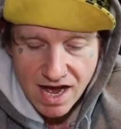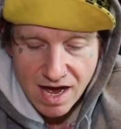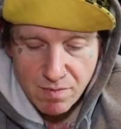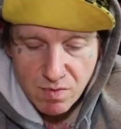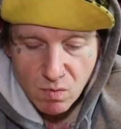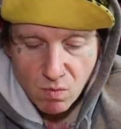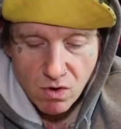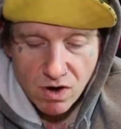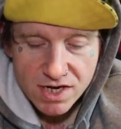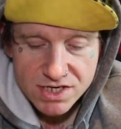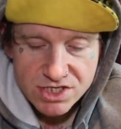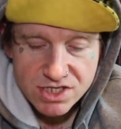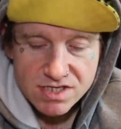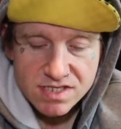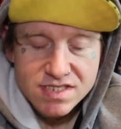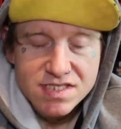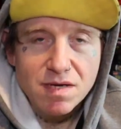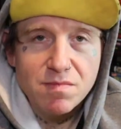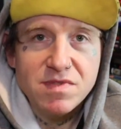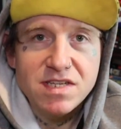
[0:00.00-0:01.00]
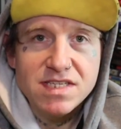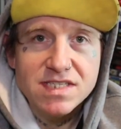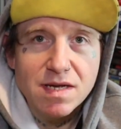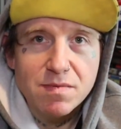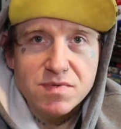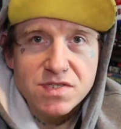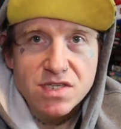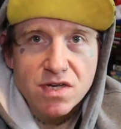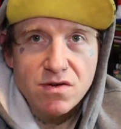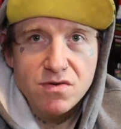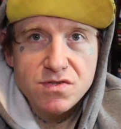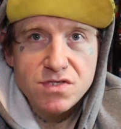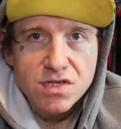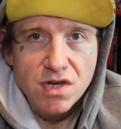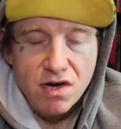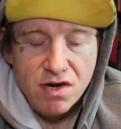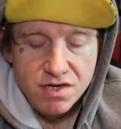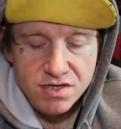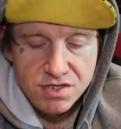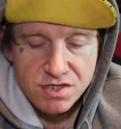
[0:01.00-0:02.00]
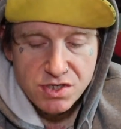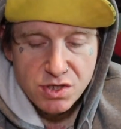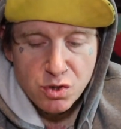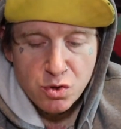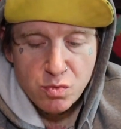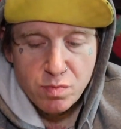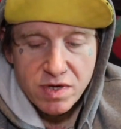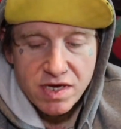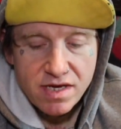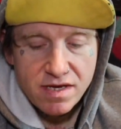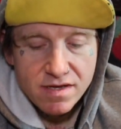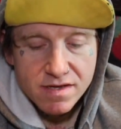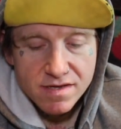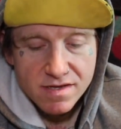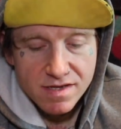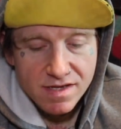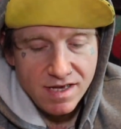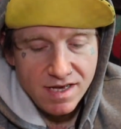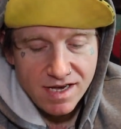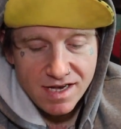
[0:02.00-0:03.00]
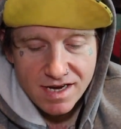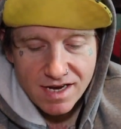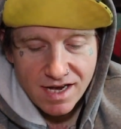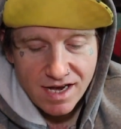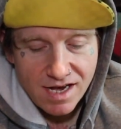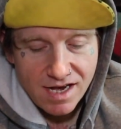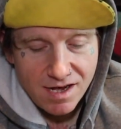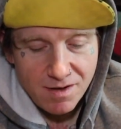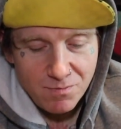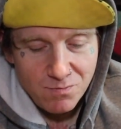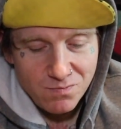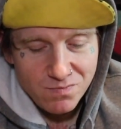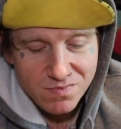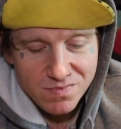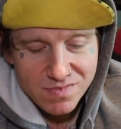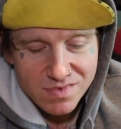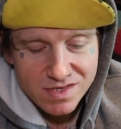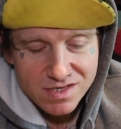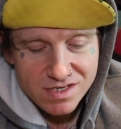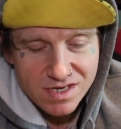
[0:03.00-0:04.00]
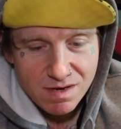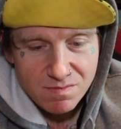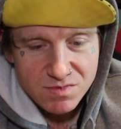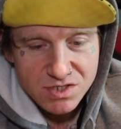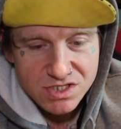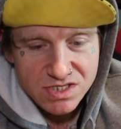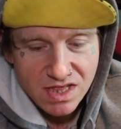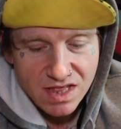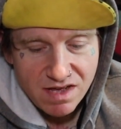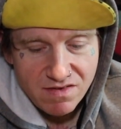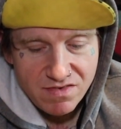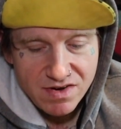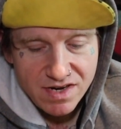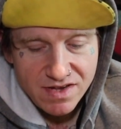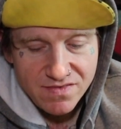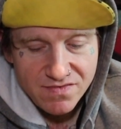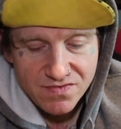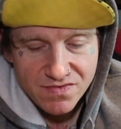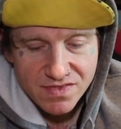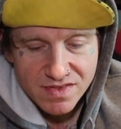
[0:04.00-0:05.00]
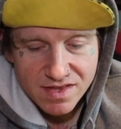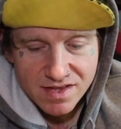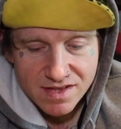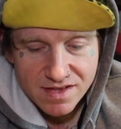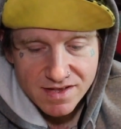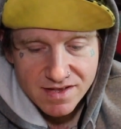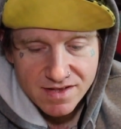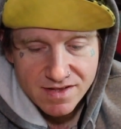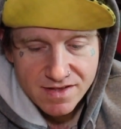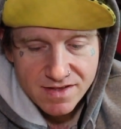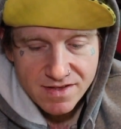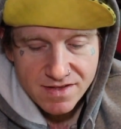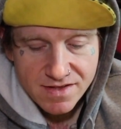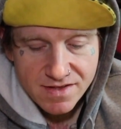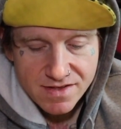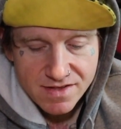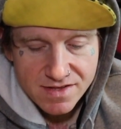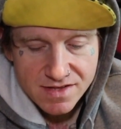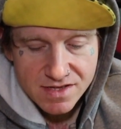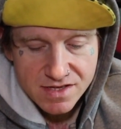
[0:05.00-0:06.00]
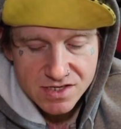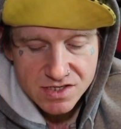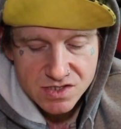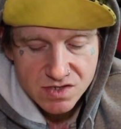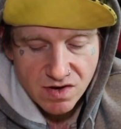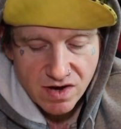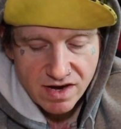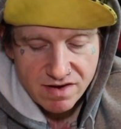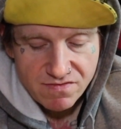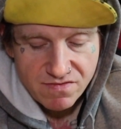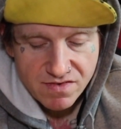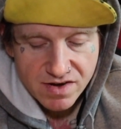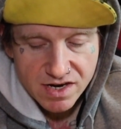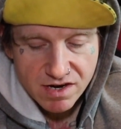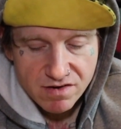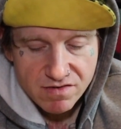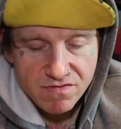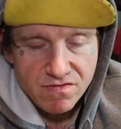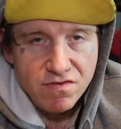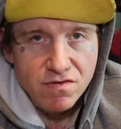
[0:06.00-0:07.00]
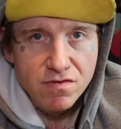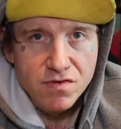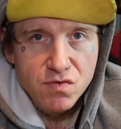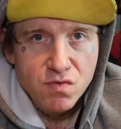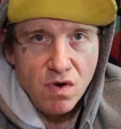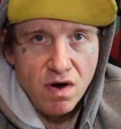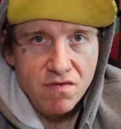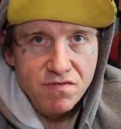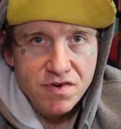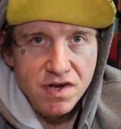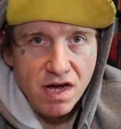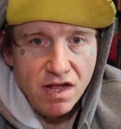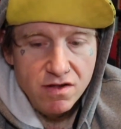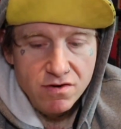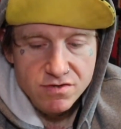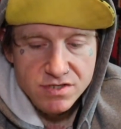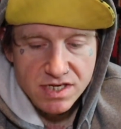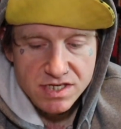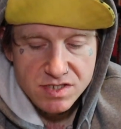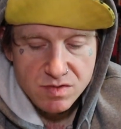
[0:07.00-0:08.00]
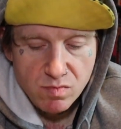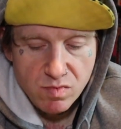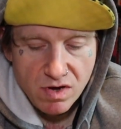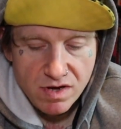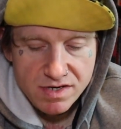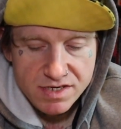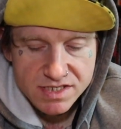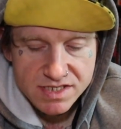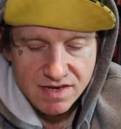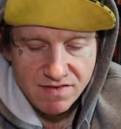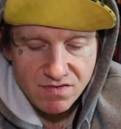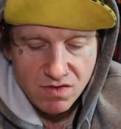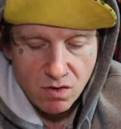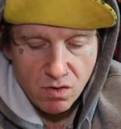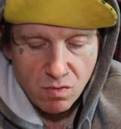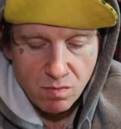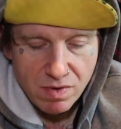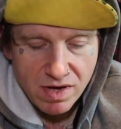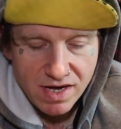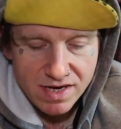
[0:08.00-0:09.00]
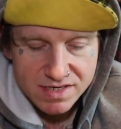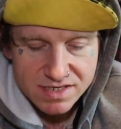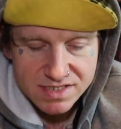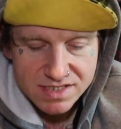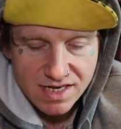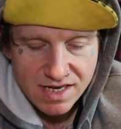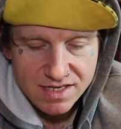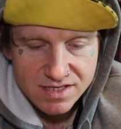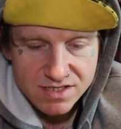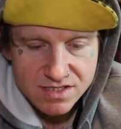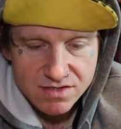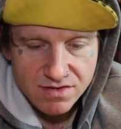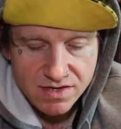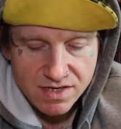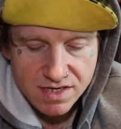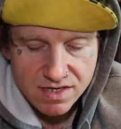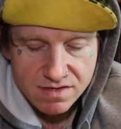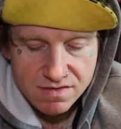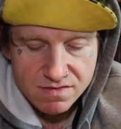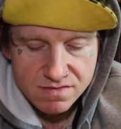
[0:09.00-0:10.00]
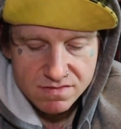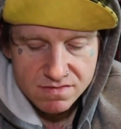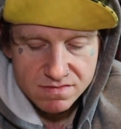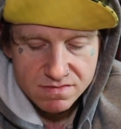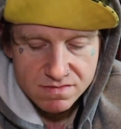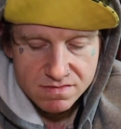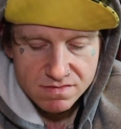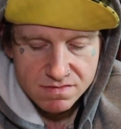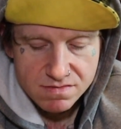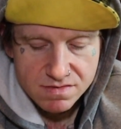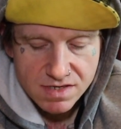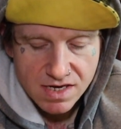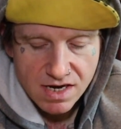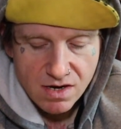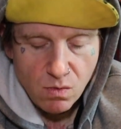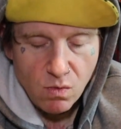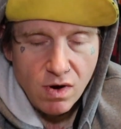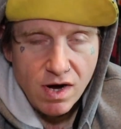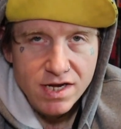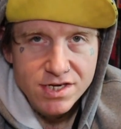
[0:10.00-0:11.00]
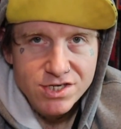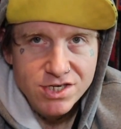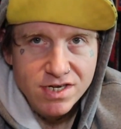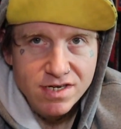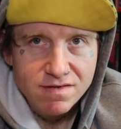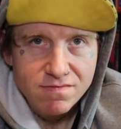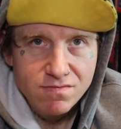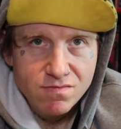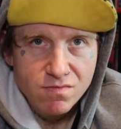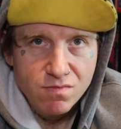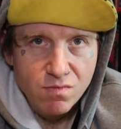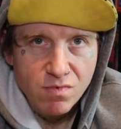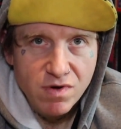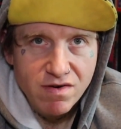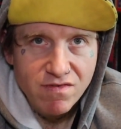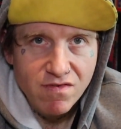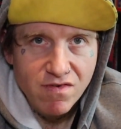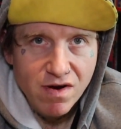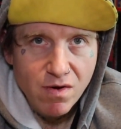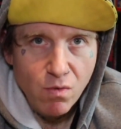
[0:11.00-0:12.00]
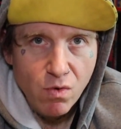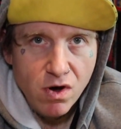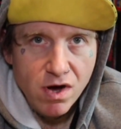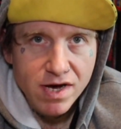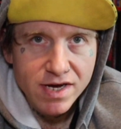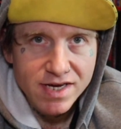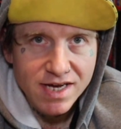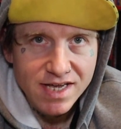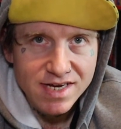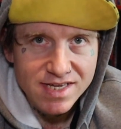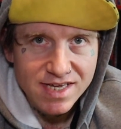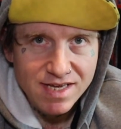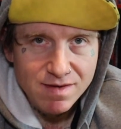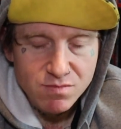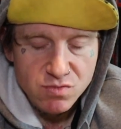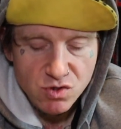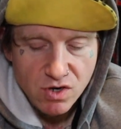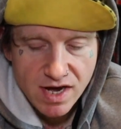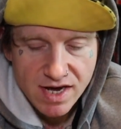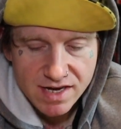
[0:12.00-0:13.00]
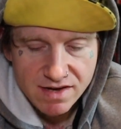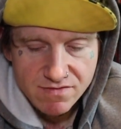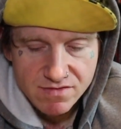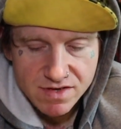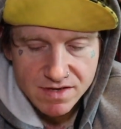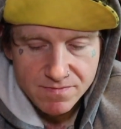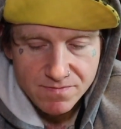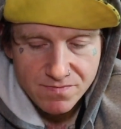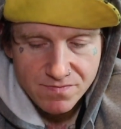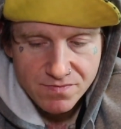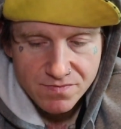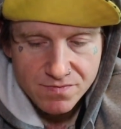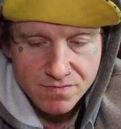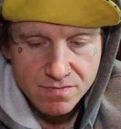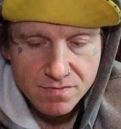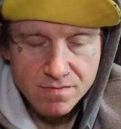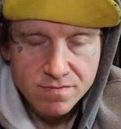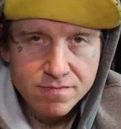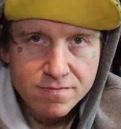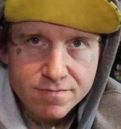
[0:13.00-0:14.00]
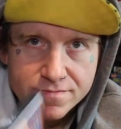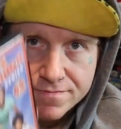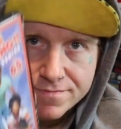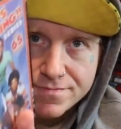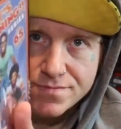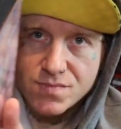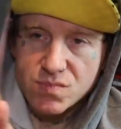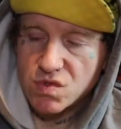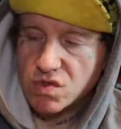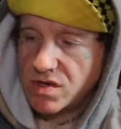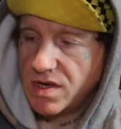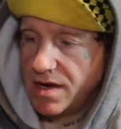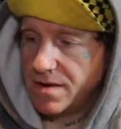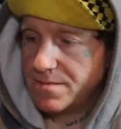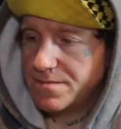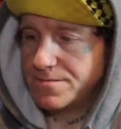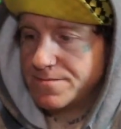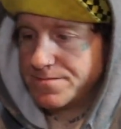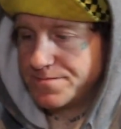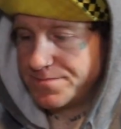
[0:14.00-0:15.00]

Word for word: I've been watching some of these episodes on Tubi, and um, I'm just loving it. So I figured for $12 I should probably just have the whole box set so I can kind of watch it whenever I want and kind of keep track of it. So yeah.